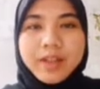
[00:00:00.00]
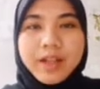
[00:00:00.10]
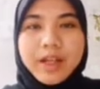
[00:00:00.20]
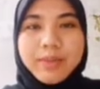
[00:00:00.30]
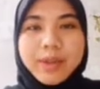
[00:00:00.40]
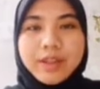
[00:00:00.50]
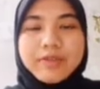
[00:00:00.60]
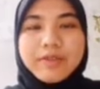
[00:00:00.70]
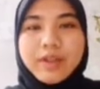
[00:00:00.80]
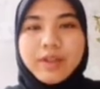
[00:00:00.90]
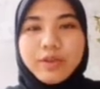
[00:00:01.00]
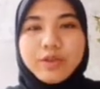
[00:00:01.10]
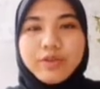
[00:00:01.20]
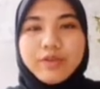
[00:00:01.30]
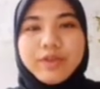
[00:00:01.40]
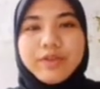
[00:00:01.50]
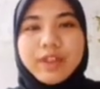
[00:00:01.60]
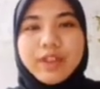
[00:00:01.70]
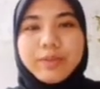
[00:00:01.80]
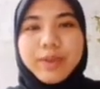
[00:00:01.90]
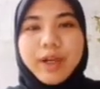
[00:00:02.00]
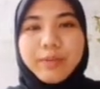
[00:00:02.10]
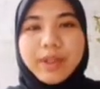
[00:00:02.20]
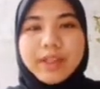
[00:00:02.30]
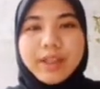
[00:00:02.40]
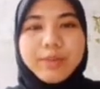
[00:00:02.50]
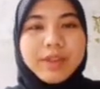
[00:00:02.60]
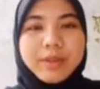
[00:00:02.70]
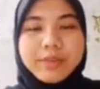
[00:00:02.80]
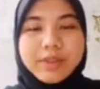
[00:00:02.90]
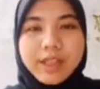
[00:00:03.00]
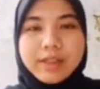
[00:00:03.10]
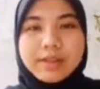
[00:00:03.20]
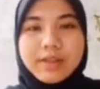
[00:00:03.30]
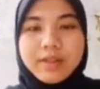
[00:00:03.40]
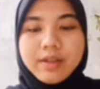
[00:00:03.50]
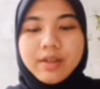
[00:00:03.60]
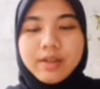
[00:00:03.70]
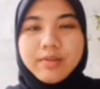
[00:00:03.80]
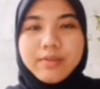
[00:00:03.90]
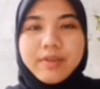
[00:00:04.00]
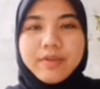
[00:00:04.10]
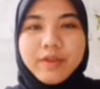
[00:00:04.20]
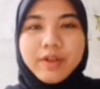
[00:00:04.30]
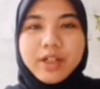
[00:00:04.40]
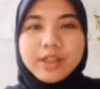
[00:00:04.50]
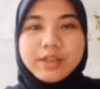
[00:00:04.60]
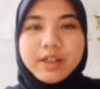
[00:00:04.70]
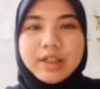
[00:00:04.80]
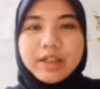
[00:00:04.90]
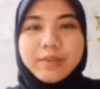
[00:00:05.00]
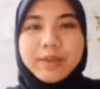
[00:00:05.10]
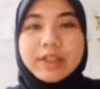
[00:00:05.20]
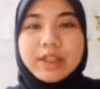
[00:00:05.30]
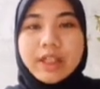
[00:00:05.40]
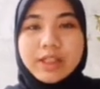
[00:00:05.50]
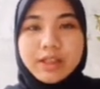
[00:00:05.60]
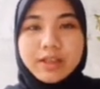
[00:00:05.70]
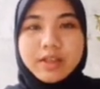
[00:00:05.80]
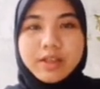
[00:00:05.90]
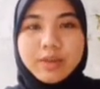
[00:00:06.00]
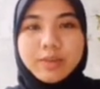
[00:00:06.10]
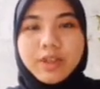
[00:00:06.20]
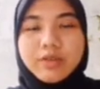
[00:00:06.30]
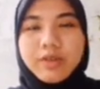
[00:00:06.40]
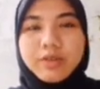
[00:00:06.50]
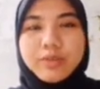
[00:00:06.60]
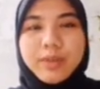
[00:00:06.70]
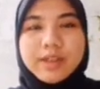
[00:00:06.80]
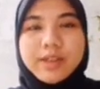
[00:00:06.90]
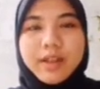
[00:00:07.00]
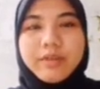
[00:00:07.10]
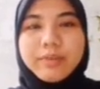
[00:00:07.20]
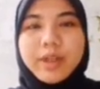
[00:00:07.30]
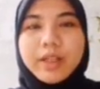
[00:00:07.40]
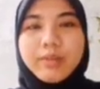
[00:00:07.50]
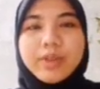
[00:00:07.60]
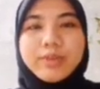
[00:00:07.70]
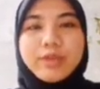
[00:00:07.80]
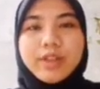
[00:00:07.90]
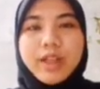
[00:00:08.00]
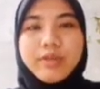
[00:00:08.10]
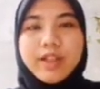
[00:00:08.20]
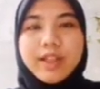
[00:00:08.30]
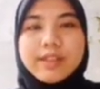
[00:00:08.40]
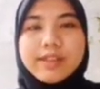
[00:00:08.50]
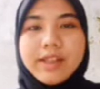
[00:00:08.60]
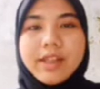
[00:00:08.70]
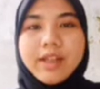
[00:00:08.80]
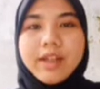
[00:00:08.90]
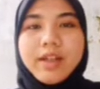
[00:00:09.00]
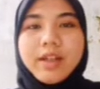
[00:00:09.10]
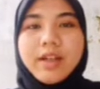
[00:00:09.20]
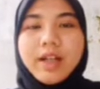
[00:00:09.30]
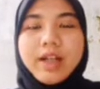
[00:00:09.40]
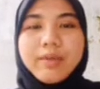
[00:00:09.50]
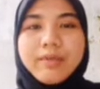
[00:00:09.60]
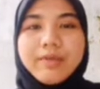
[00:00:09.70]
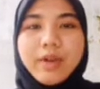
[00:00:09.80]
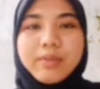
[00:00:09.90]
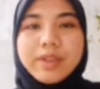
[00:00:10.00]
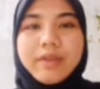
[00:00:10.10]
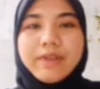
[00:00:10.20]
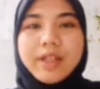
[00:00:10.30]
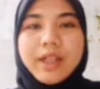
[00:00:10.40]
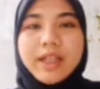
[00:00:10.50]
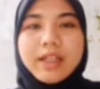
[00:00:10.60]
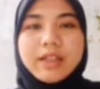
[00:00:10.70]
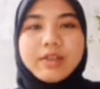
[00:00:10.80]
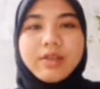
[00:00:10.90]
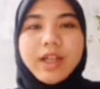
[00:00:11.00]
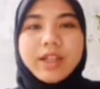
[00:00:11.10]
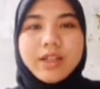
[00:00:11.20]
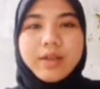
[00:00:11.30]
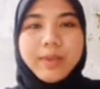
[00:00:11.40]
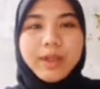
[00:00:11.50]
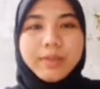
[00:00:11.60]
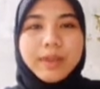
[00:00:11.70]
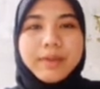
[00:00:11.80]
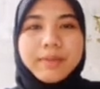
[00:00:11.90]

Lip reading: I make this video to fulfill the pragmatic midterm test. Before I start the presentation, let me introduce myself. My name is Muhammadiyah Aulia Kristi. I am from 7A English Education Department.